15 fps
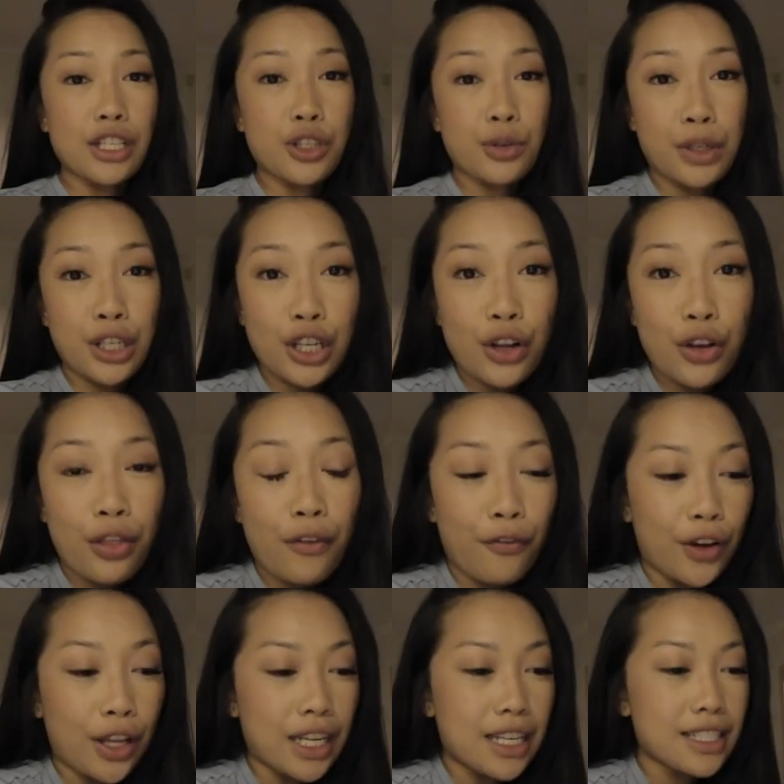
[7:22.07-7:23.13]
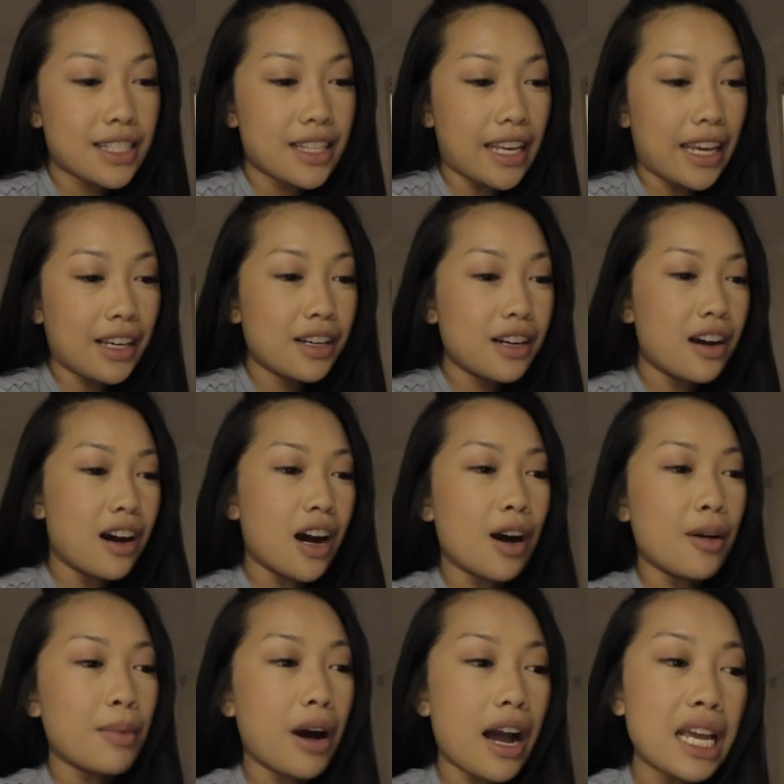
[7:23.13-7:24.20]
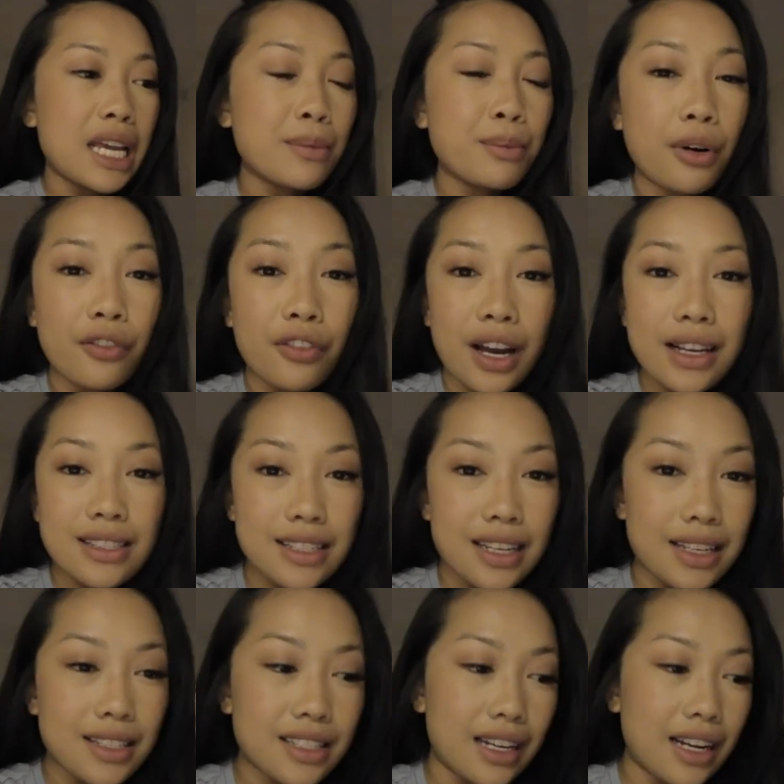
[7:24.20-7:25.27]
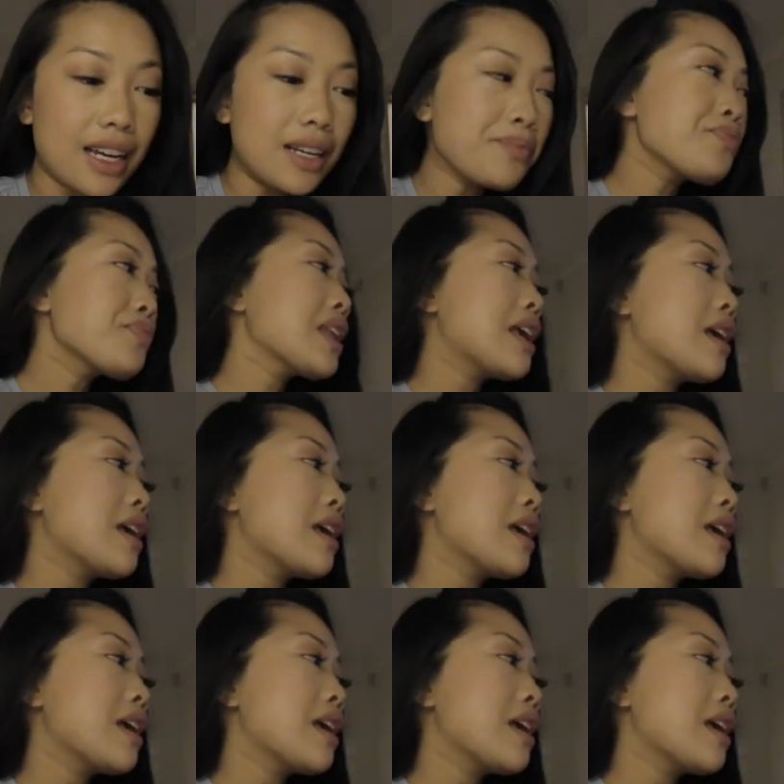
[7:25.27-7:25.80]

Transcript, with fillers: Wait, do you wanna know the funniest thing? Um, I improvised yesterday